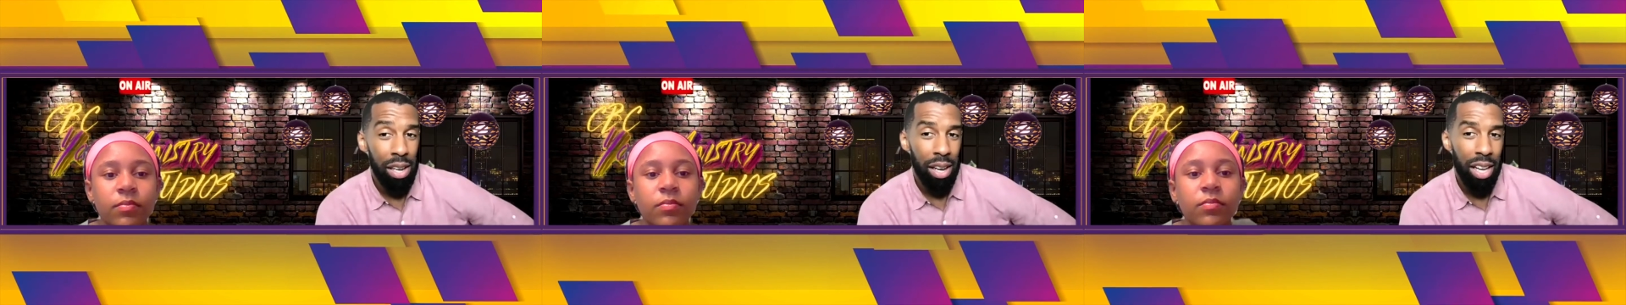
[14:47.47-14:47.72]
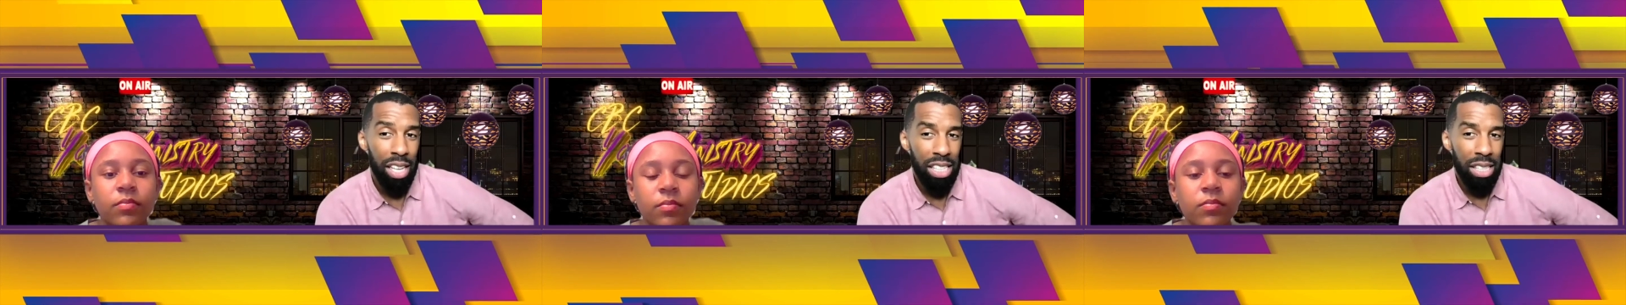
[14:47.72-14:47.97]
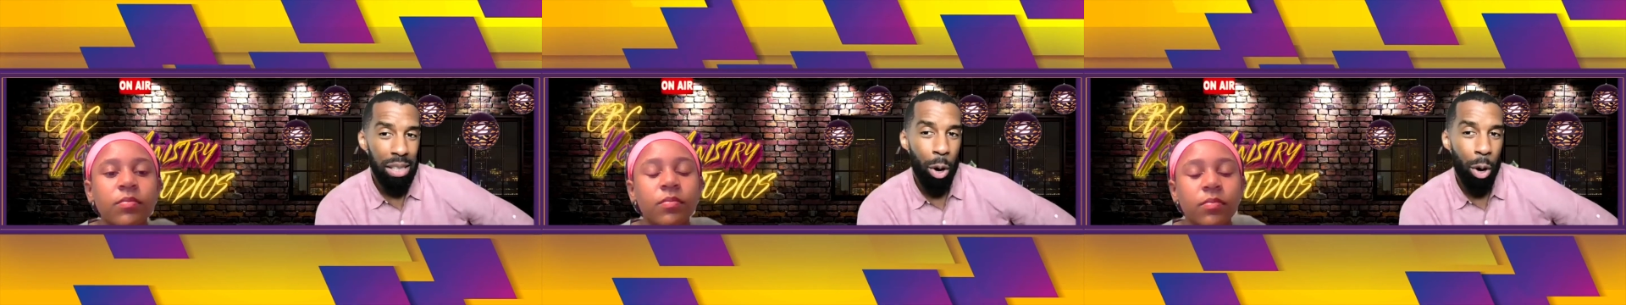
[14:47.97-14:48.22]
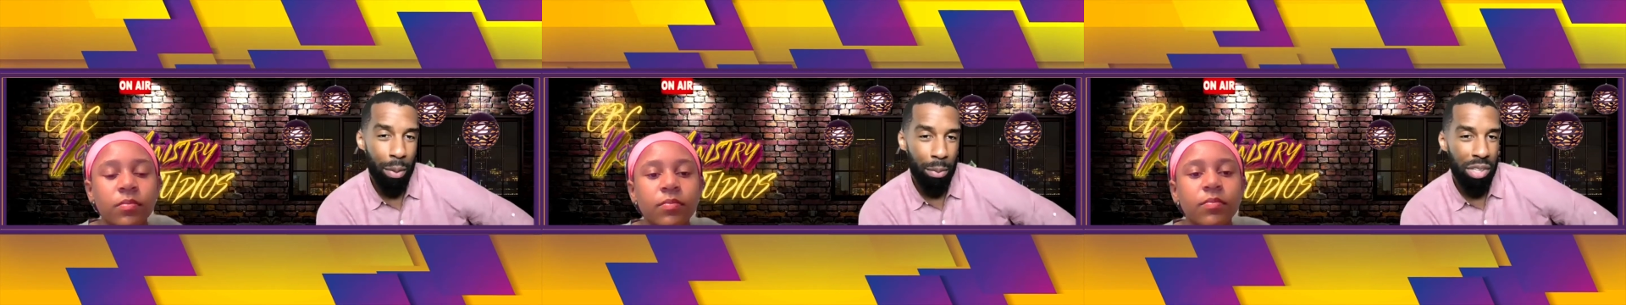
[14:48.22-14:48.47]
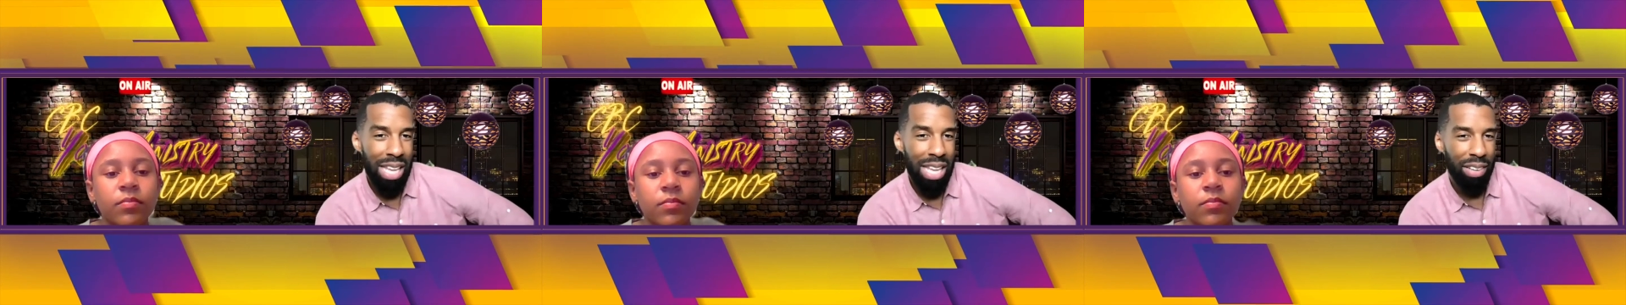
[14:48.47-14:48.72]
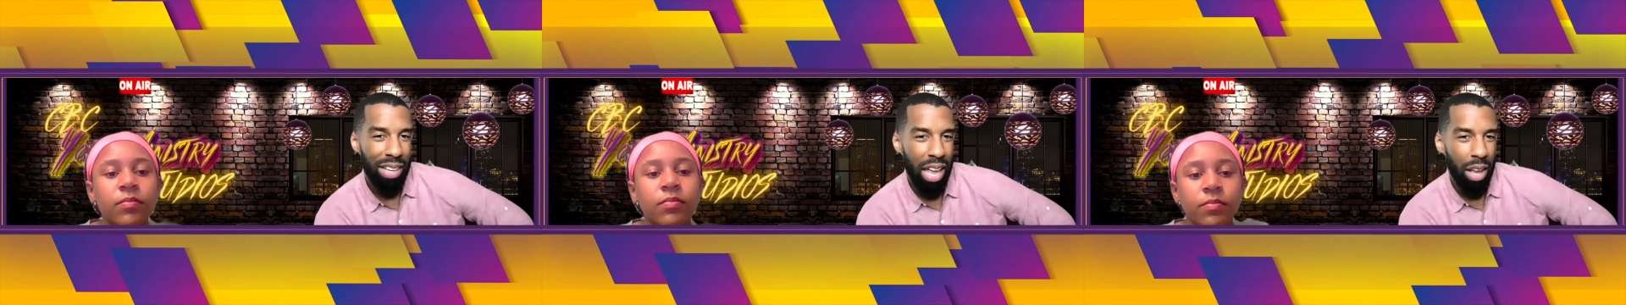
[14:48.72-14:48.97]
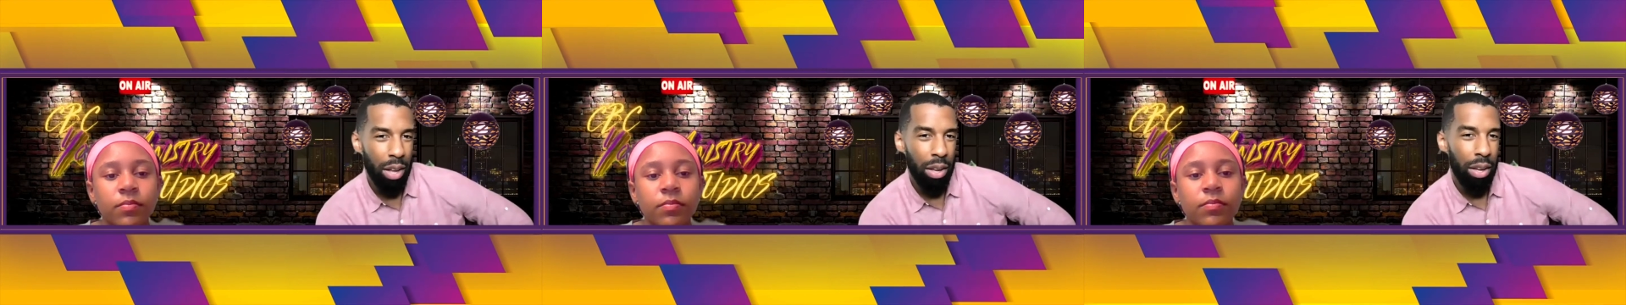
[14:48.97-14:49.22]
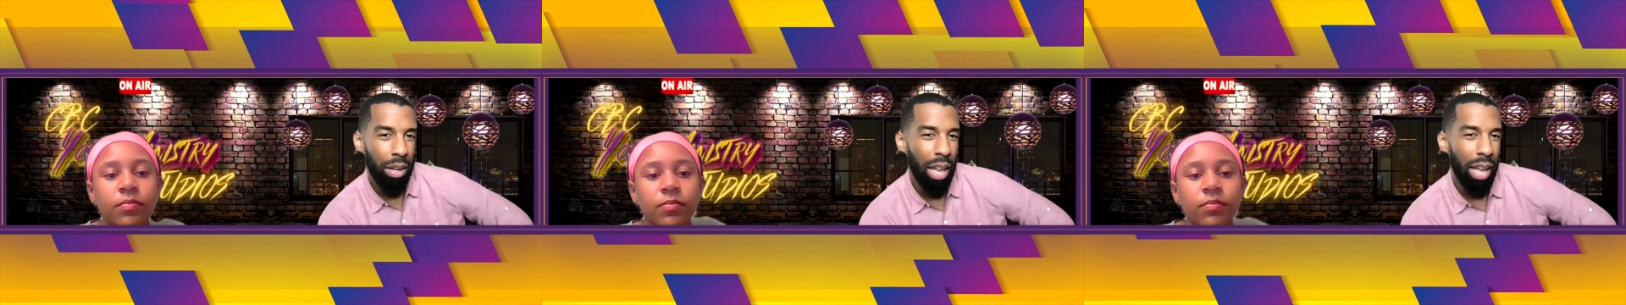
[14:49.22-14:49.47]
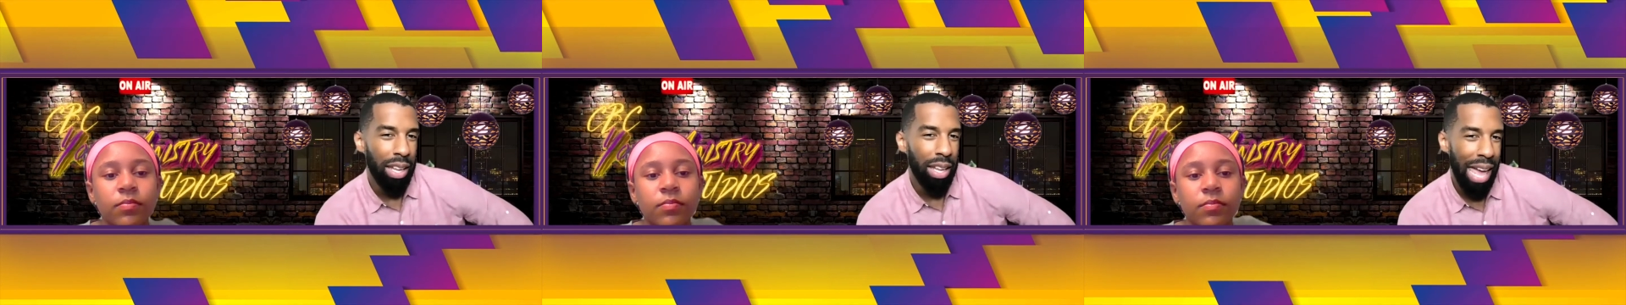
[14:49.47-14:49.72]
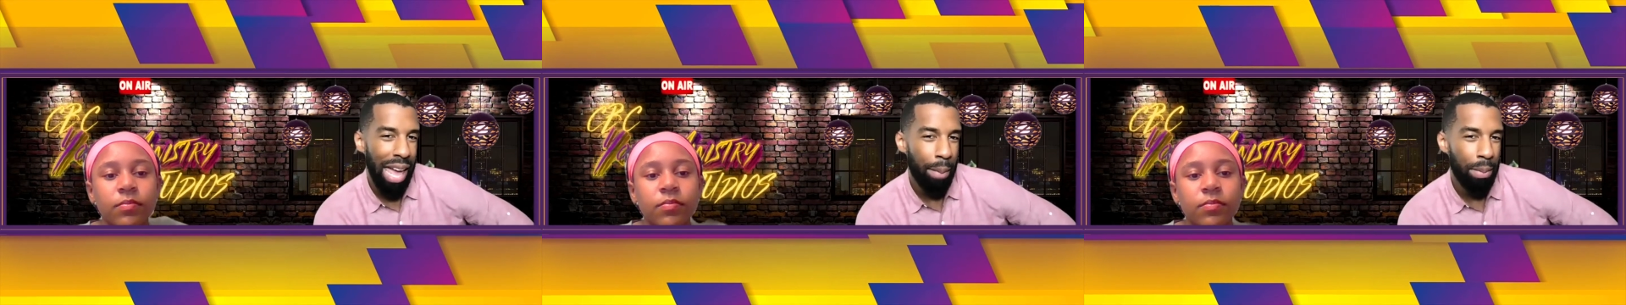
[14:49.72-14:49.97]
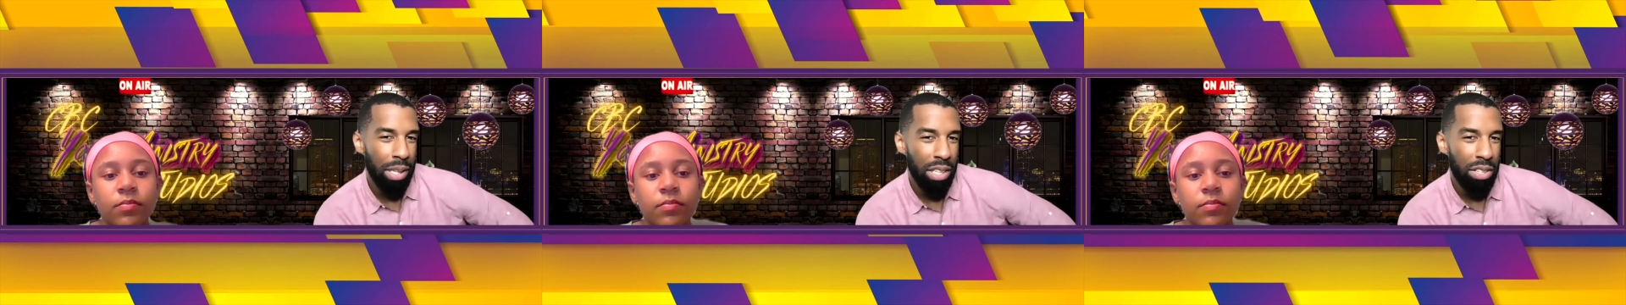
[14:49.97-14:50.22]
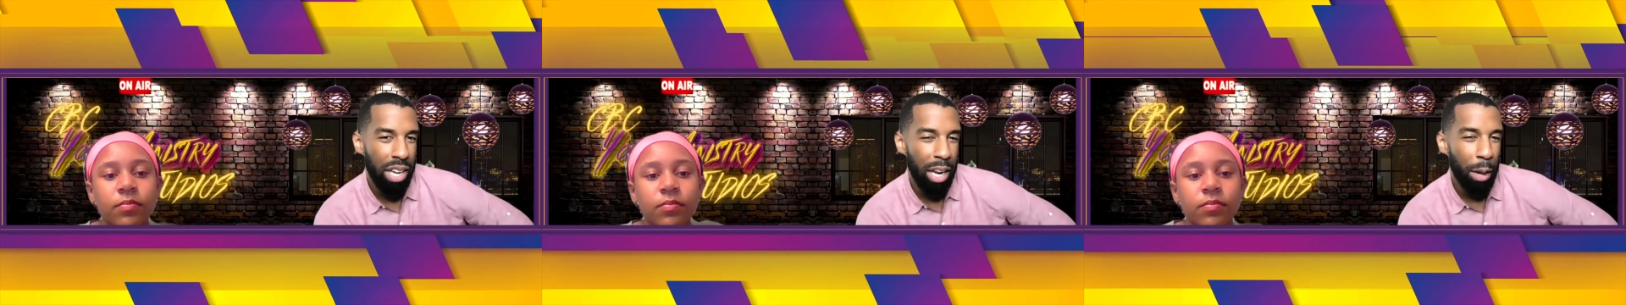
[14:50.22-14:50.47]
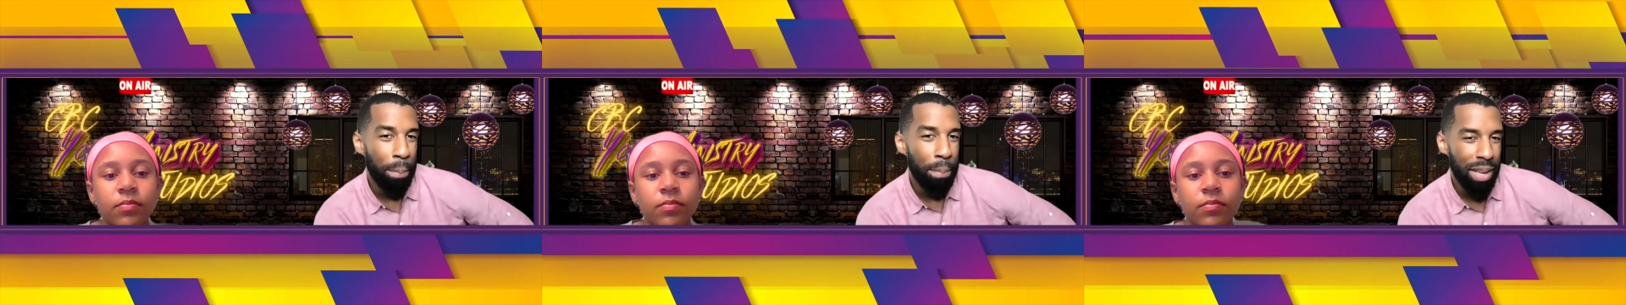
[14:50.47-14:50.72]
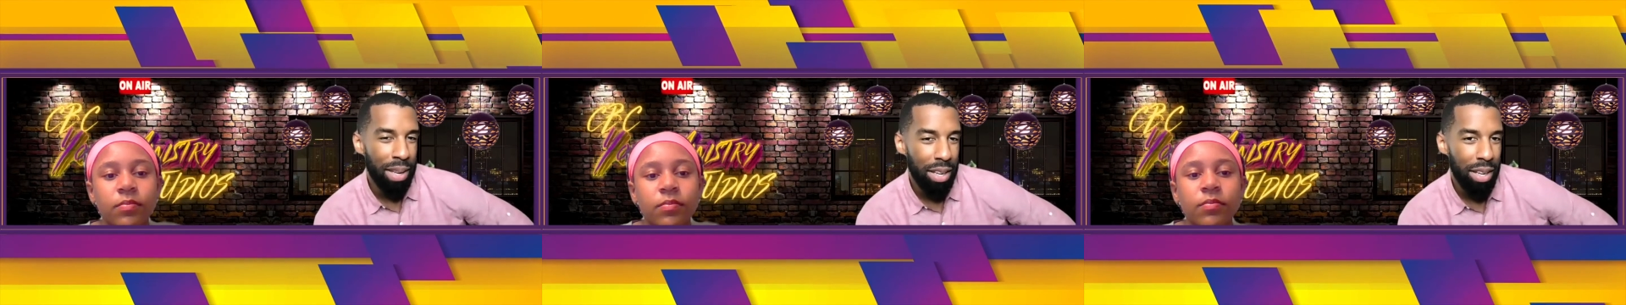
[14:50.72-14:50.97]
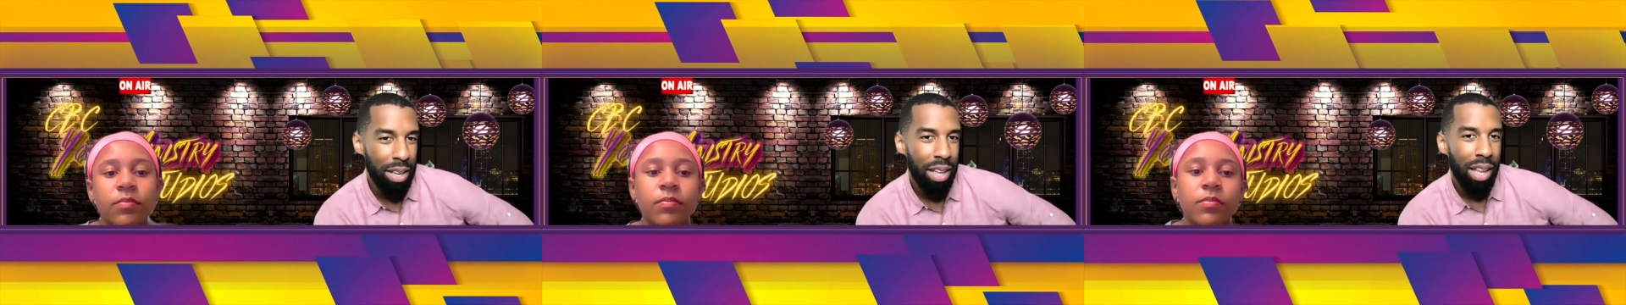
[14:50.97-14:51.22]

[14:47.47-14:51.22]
Speaker 1: Uh, or if I'm just having like like cabbage and a meat,